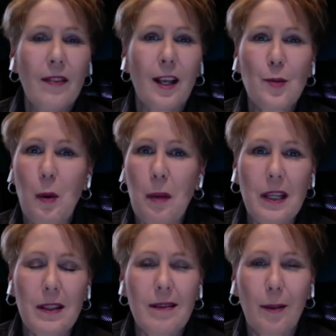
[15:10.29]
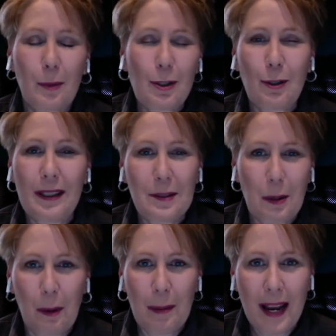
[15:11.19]
That's what makes the retreat
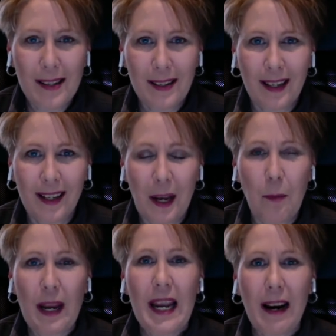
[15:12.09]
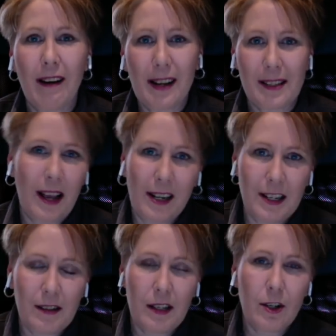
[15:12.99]
so amazing. And we are excited
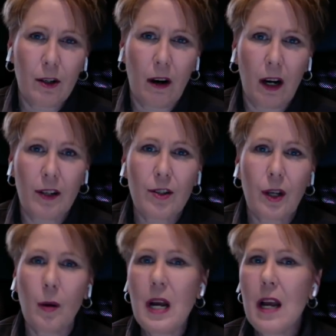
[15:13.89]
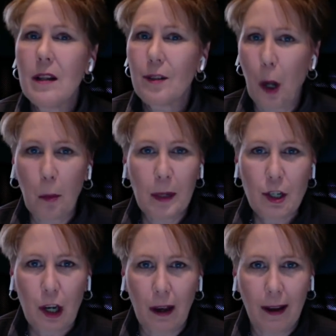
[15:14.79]
to see your art. So don't be
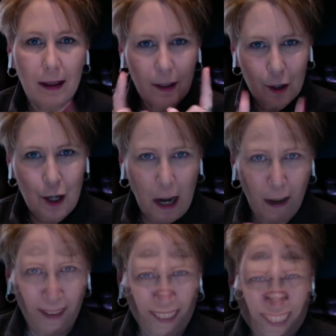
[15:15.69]
shy, share.